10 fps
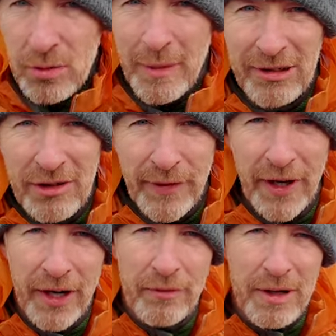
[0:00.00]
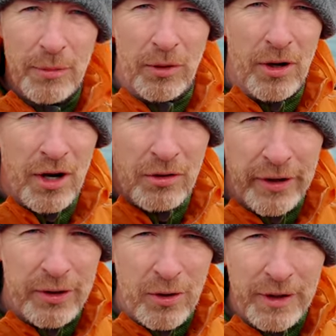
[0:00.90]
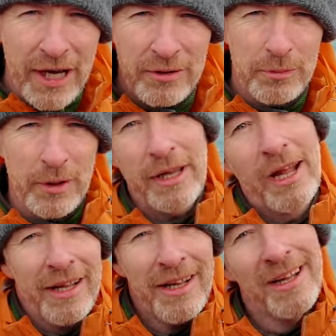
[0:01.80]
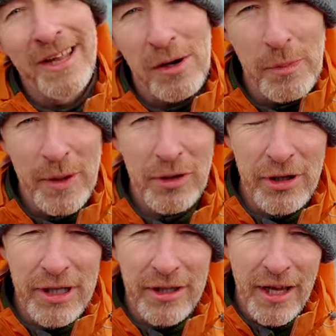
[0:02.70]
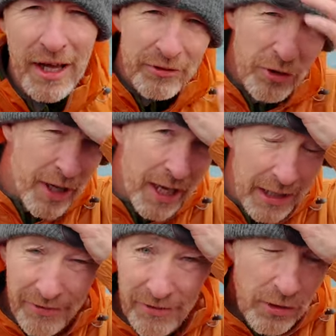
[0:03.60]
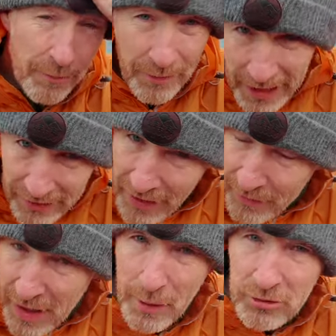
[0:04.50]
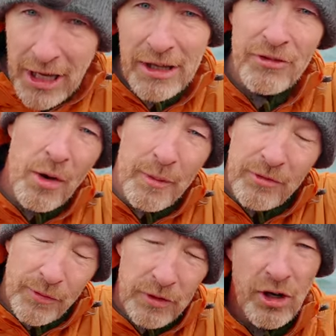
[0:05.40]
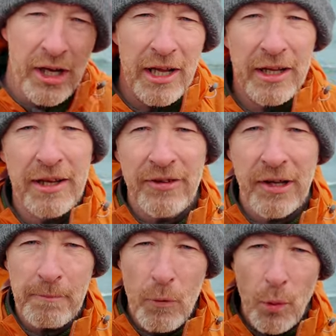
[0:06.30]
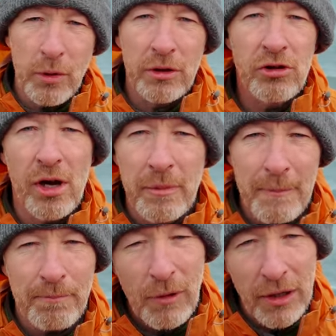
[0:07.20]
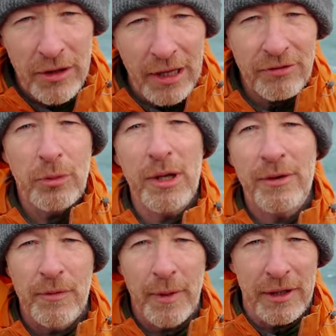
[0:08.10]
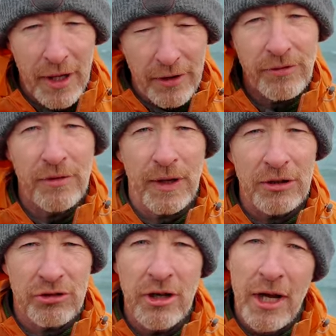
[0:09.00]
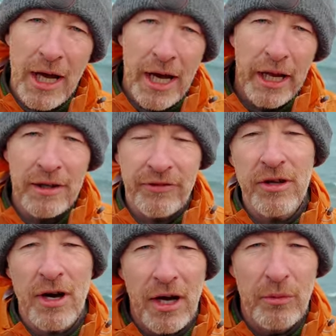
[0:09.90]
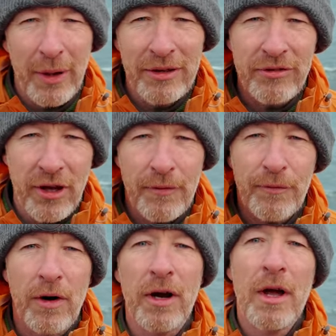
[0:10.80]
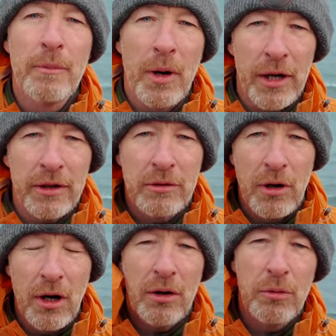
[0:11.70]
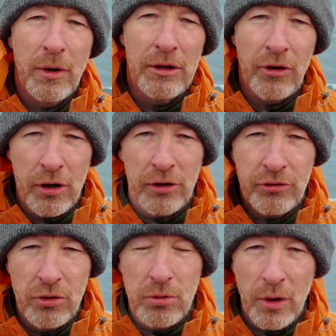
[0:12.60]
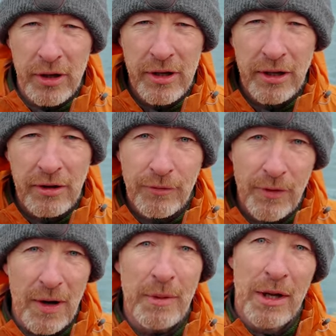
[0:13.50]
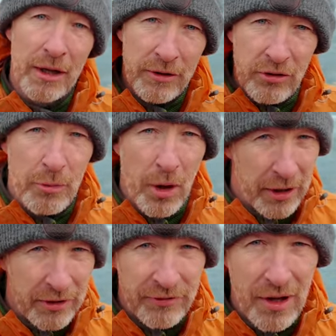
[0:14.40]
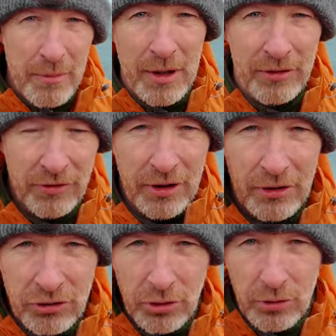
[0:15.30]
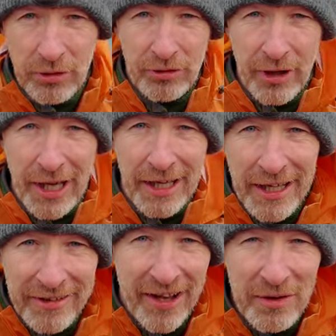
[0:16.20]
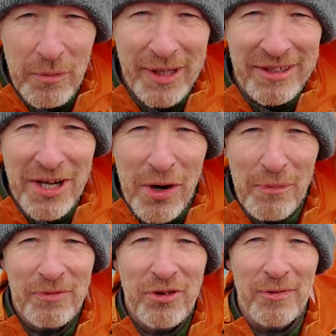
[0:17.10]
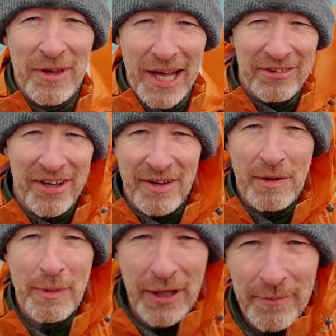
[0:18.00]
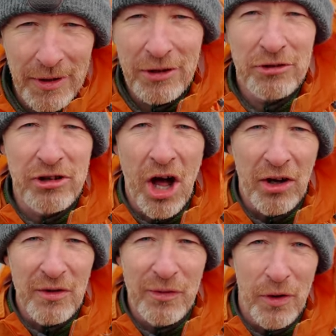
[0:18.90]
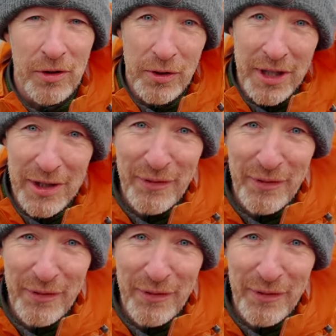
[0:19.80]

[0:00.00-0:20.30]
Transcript: Imagine if I got a rainbow right over that, but that would be greedy. So yeah, listen, look, thanks very much as always for joining. Like I said, hope you can join me next week for my next adventure, and I'll see you on Wednesday for Behind the Raw, where I'll talk you through one of the edits from this morning's amazing shoot. So yeah, it's getting windy now, so thanks again everybody. Schlange voll. You nearly